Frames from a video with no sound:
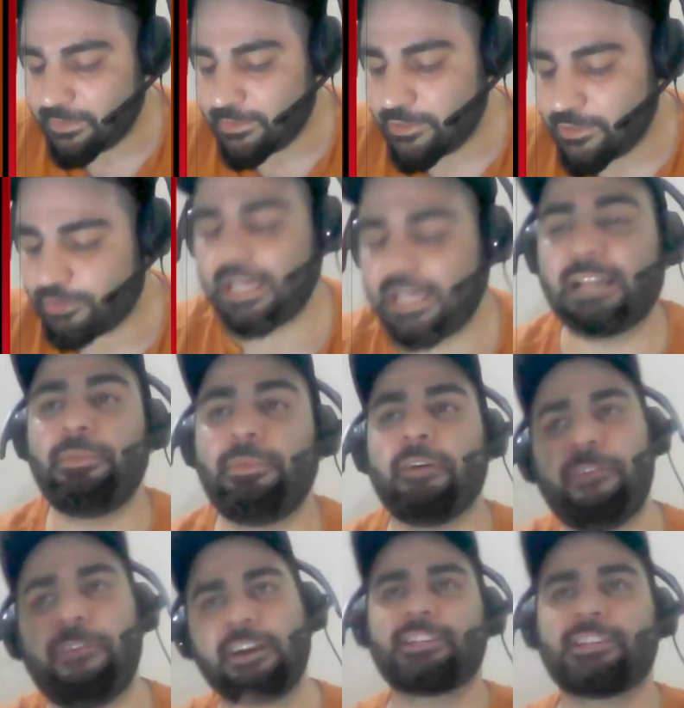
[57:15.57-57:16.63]
There will be a
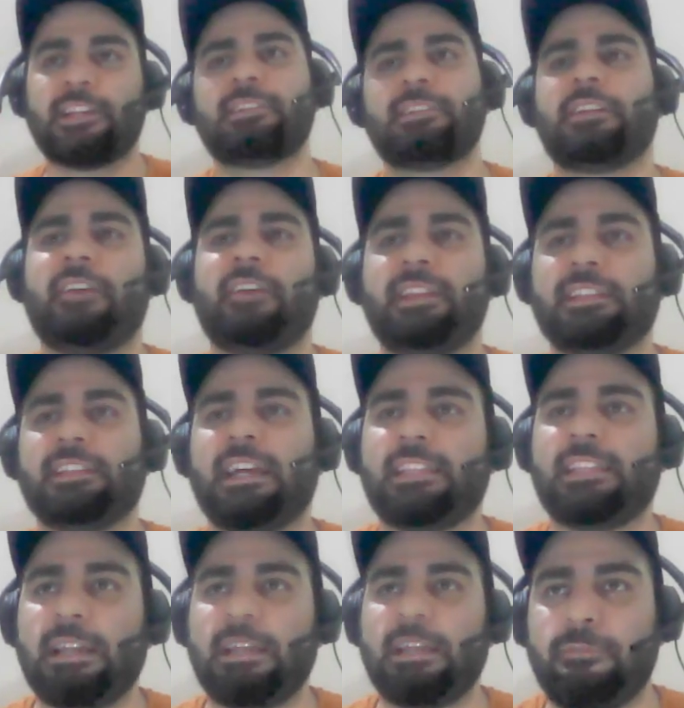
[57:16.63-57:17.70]
function defining that. There
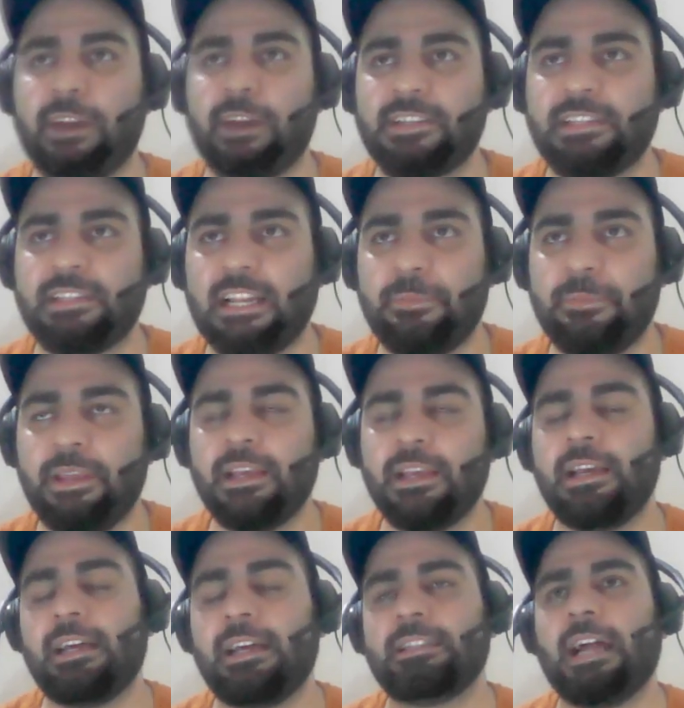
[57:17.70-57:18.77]
will be a function. There will be
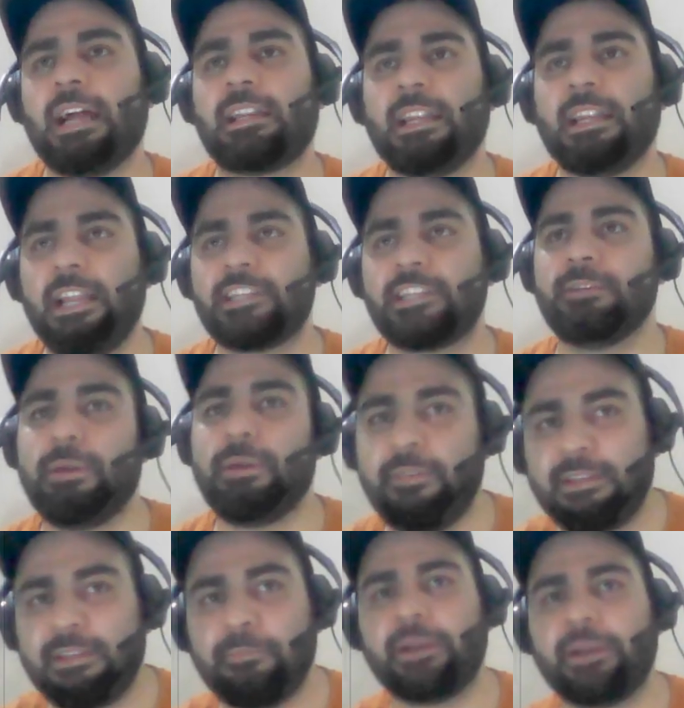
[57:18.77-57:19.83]
that relation between the
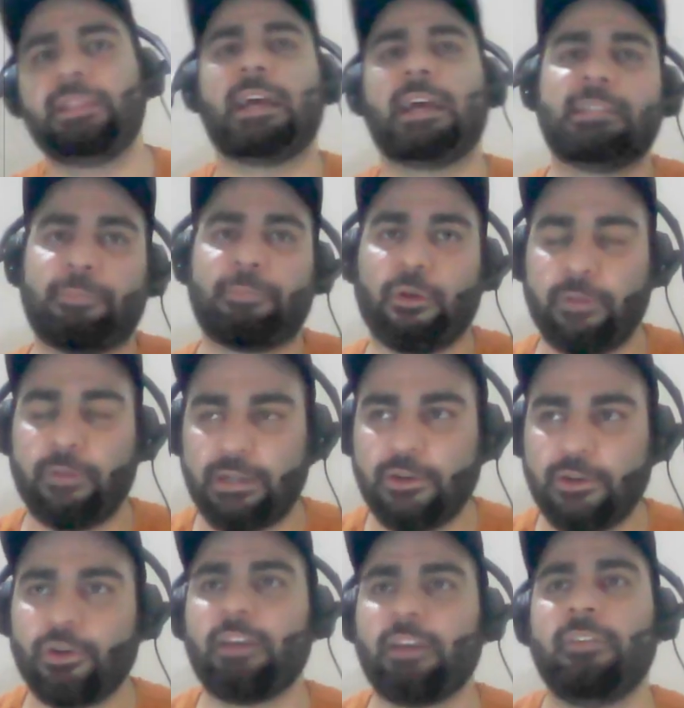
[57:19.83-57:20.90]
money and the profit.
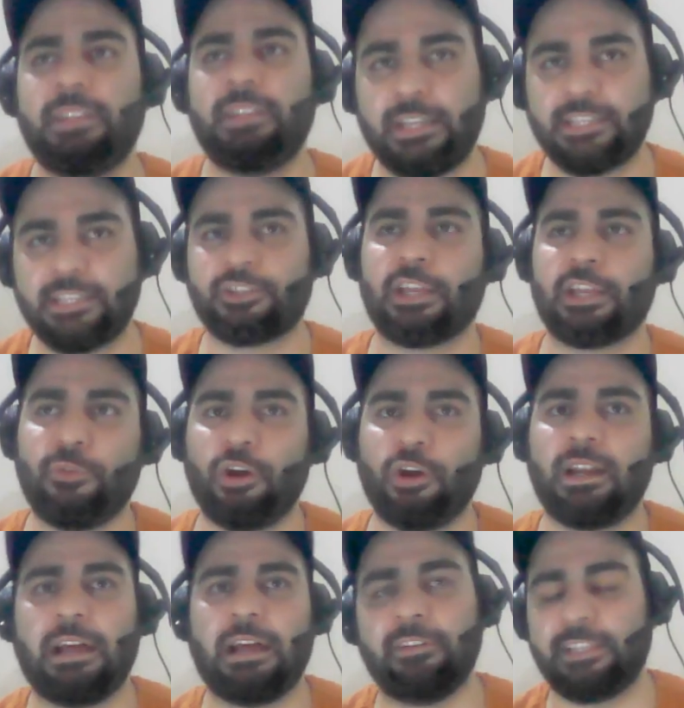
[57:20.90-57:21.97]
Okay, with the risk involved and
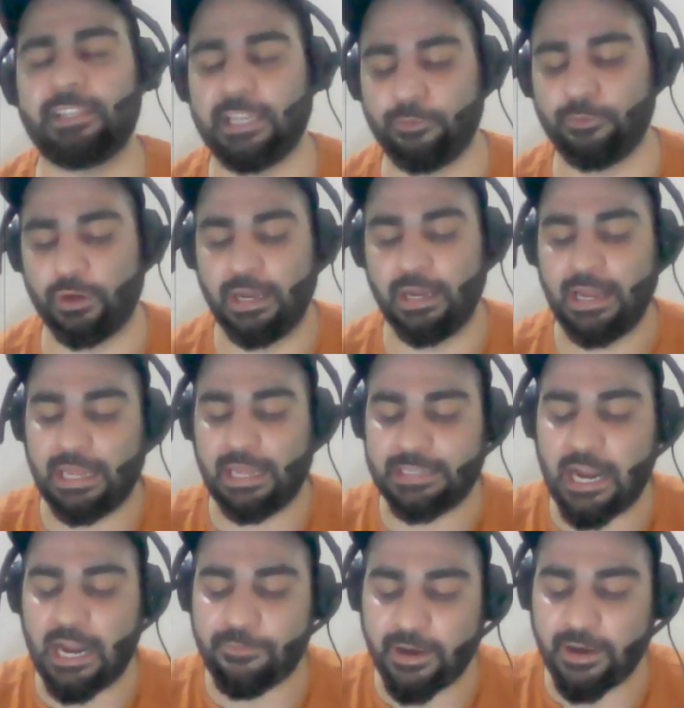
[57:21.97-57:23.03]
everything involved, and
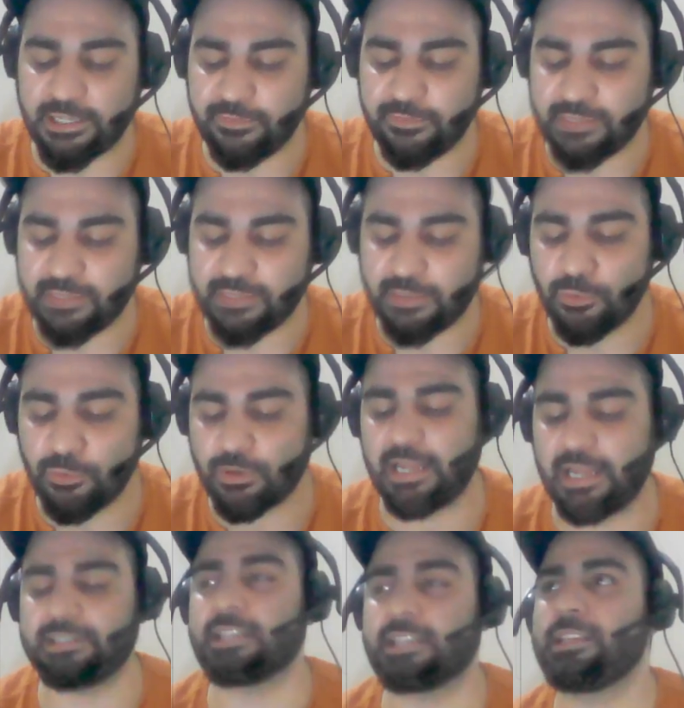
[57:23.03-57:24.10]
that function will somehow look like
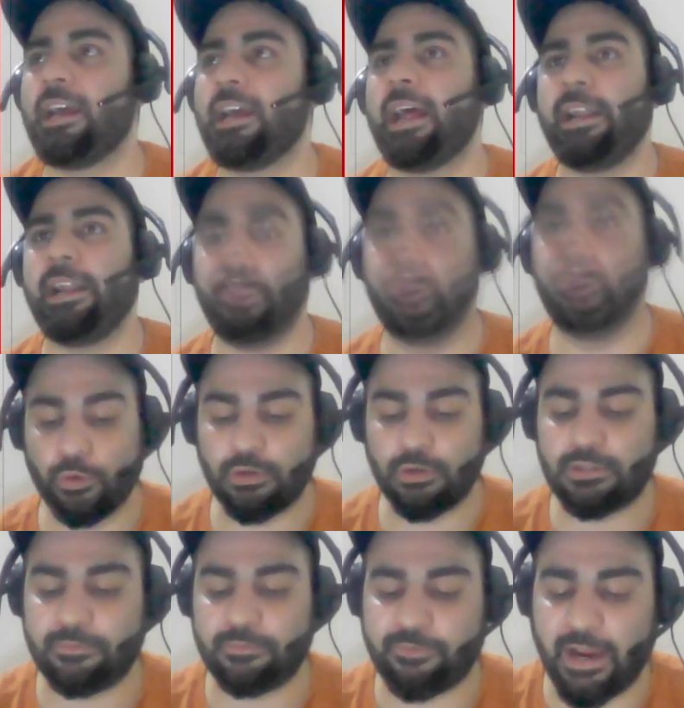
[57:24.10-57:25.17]
this. And you want to
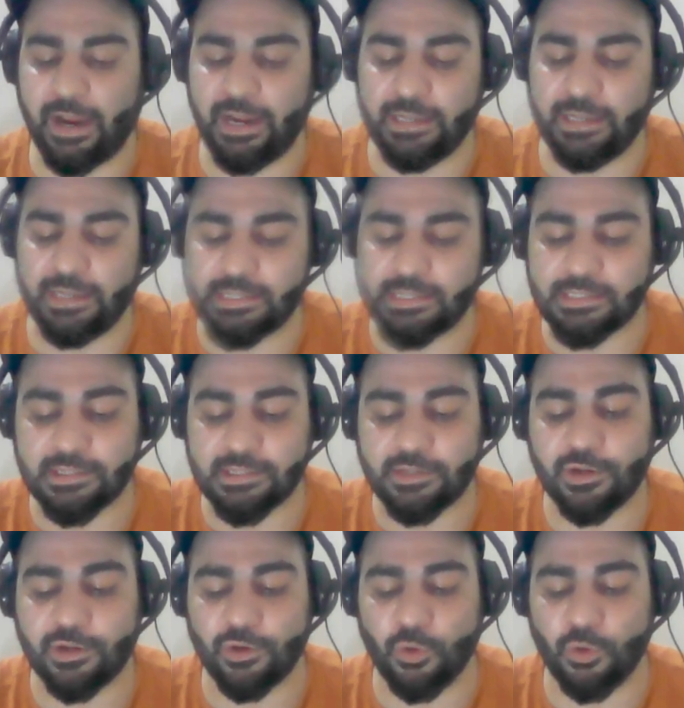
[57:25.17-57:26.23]
find this
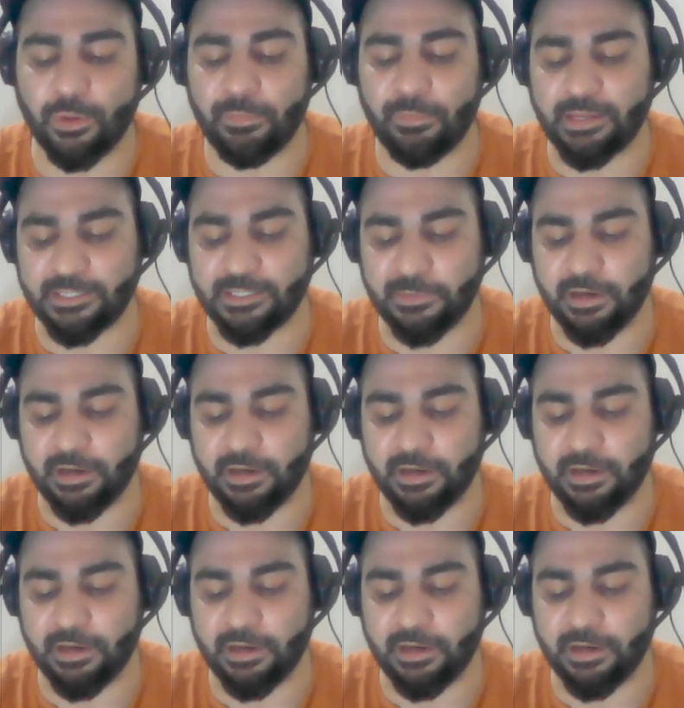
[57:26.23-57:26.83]
global maxima.